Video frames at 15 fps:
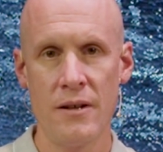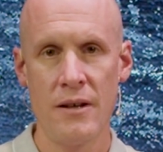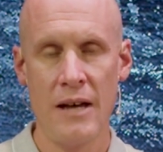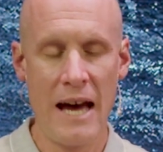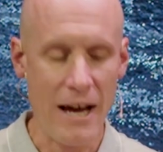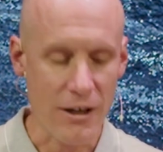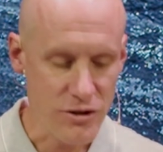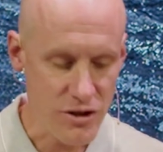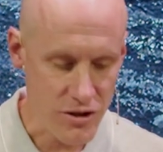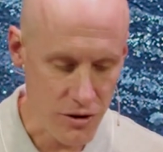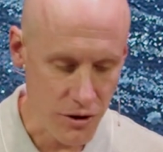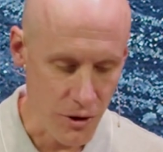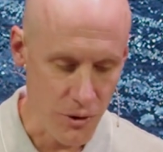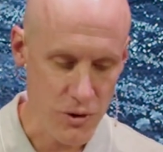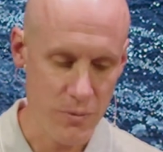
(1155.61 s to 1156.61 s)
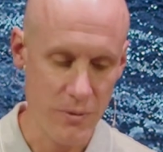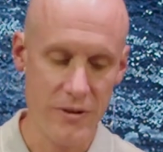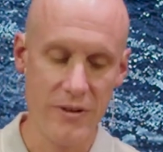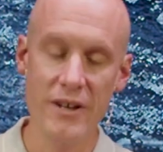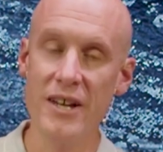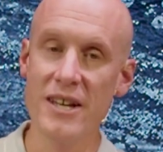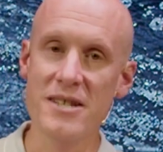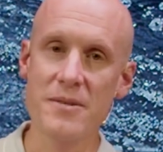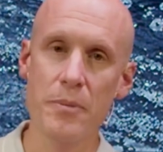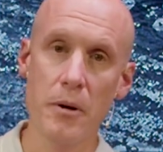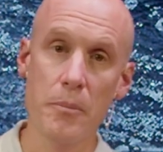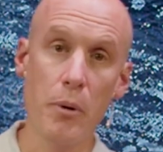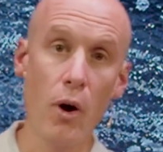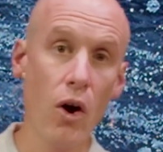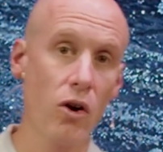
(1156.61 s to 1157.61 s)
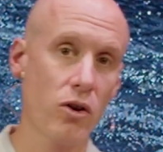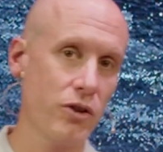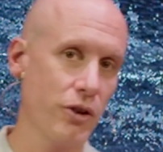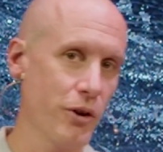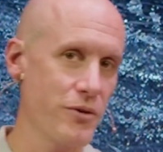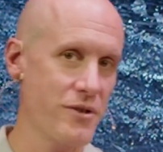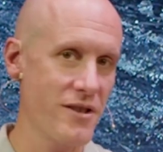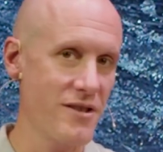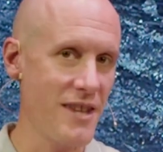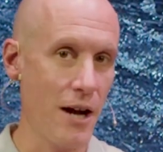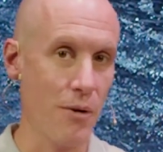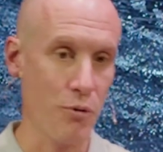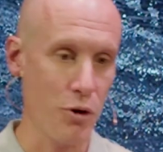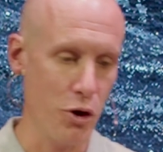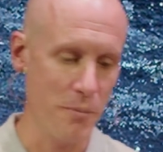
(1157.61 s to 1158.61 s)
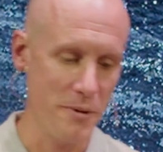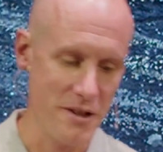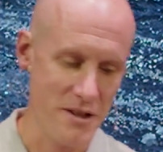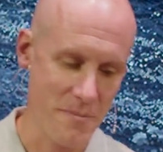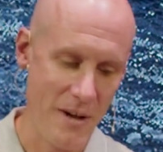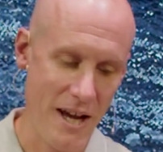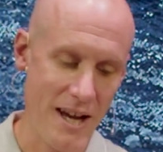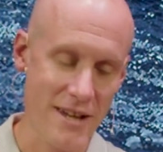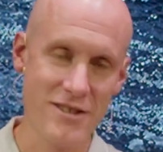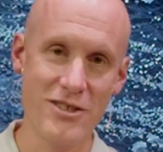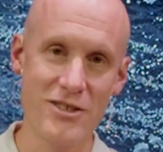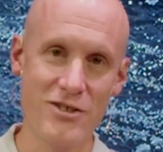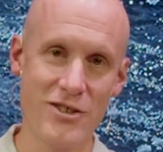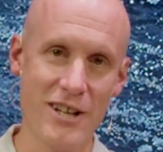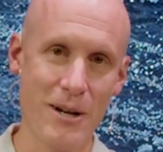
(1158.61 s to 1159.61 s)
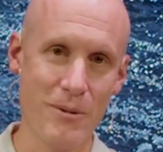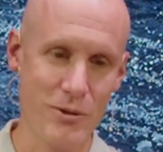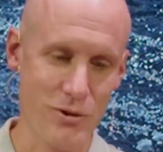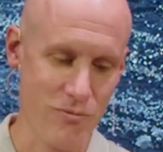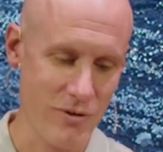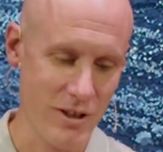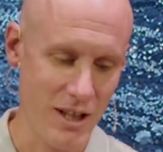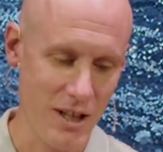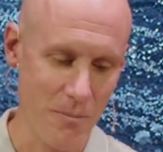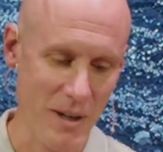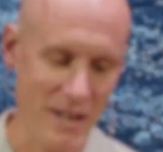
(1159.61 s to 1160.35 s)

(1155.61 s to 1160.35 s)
I'll just close with this. Paul closes that Romans passage that I was reading by